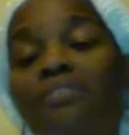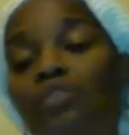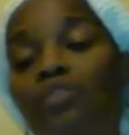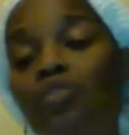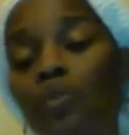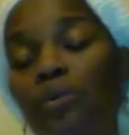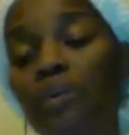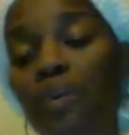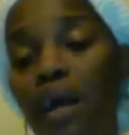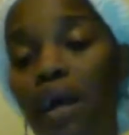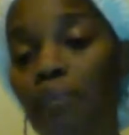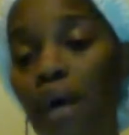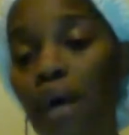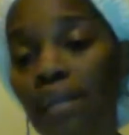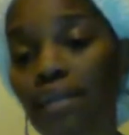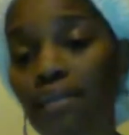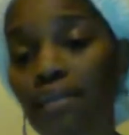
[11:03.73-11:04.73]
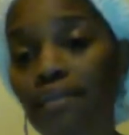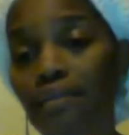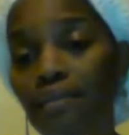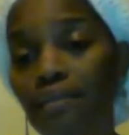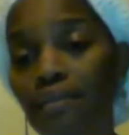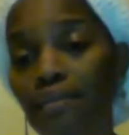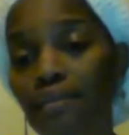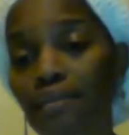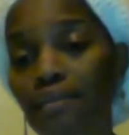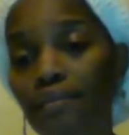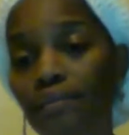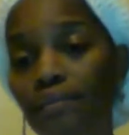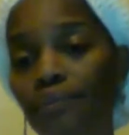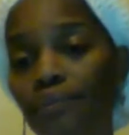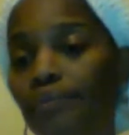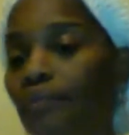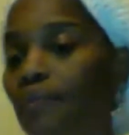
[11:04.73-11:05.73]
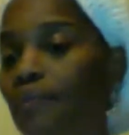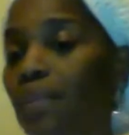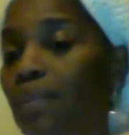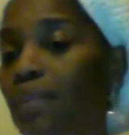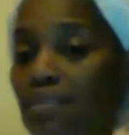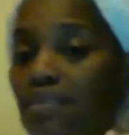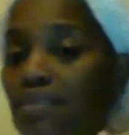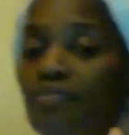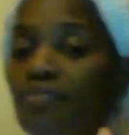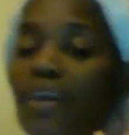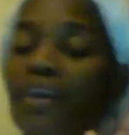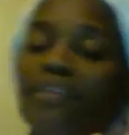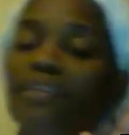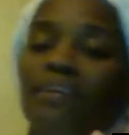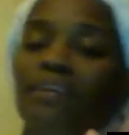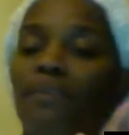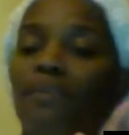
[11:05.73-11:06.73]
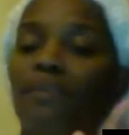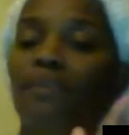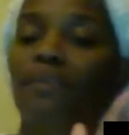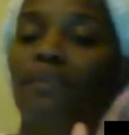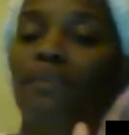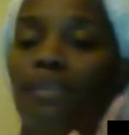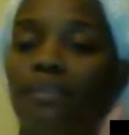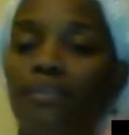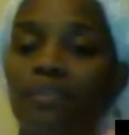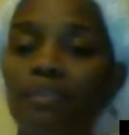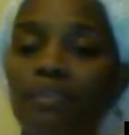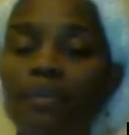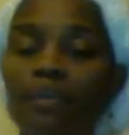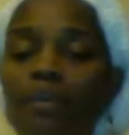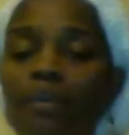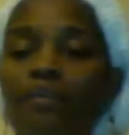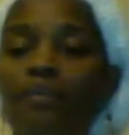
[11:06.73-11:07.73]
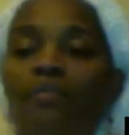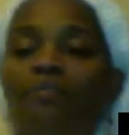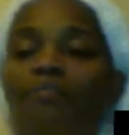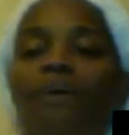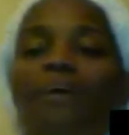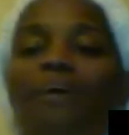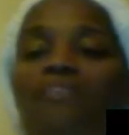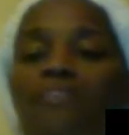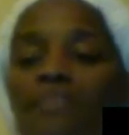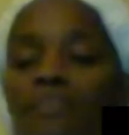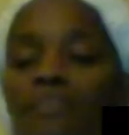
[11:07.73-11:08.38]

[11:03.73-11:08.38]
and disorder in our bodies. This is very serious. This is a very